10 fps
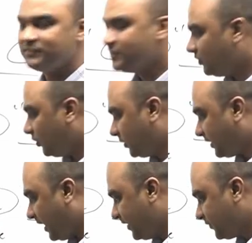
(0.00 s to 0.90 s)
or
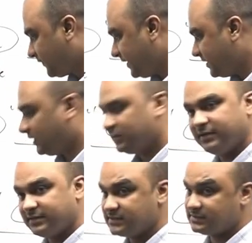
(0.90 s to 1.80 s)
Ayurveda,
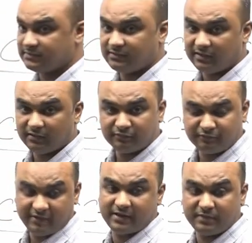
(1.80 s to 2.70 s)
it is
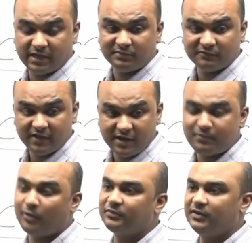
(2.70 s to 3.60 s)
very becoming very
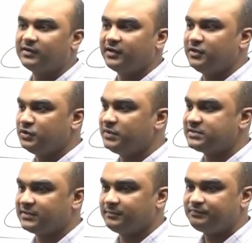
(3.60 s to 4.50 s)
popular in
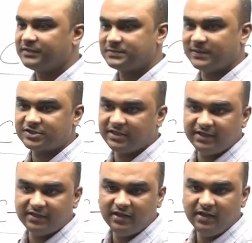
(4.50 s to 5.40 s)
USA, especially
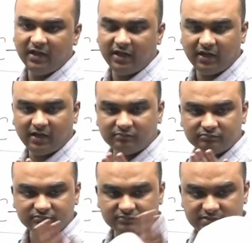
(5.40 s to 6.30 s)
in
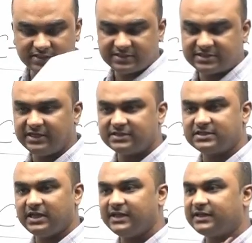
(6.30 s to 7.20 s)
say states
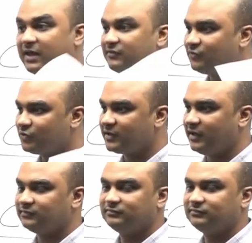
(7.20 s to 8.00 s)
like California.